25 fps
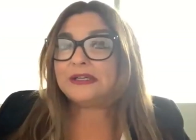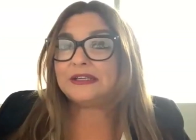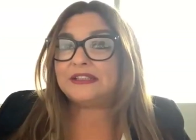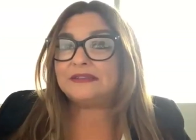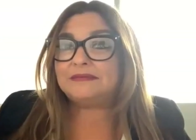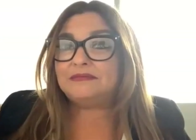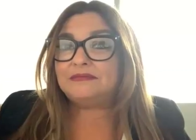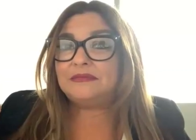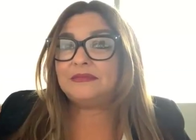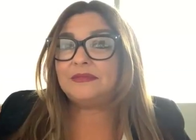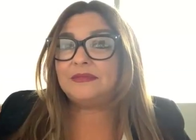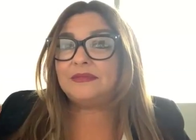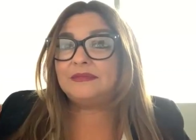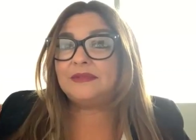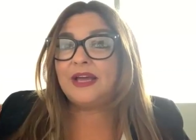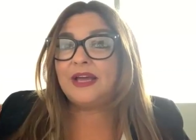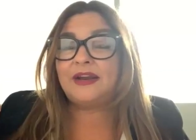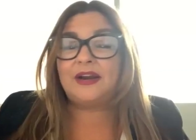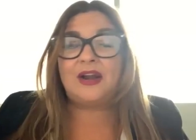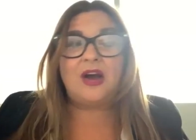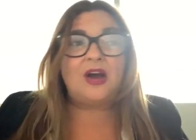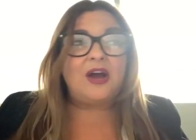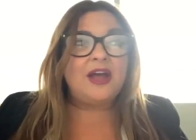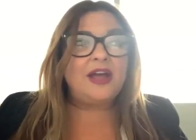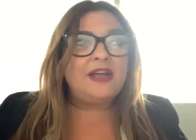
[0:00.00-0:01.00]
it
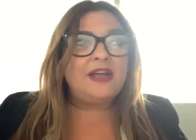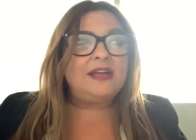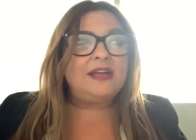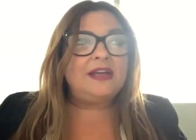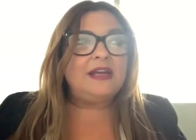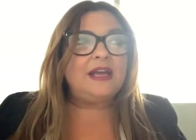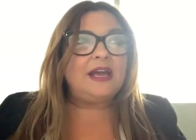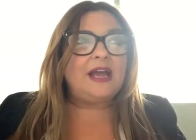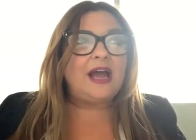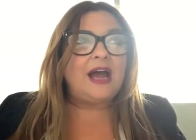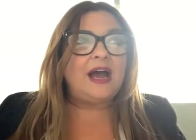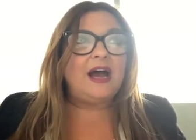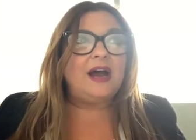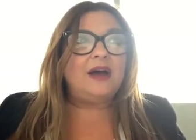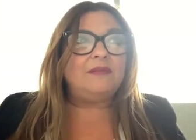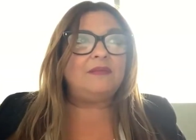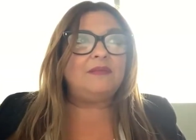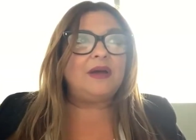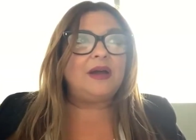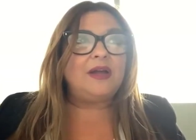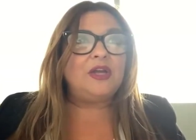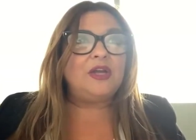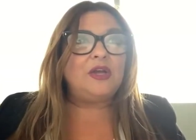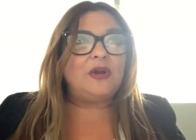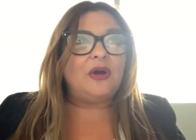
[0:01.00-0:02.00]
and I, um,
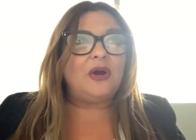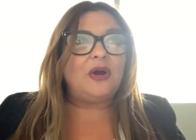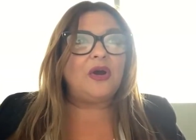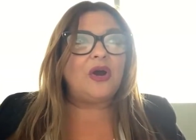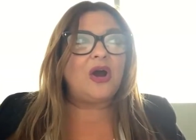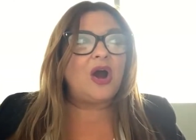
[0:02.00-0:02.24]
you know,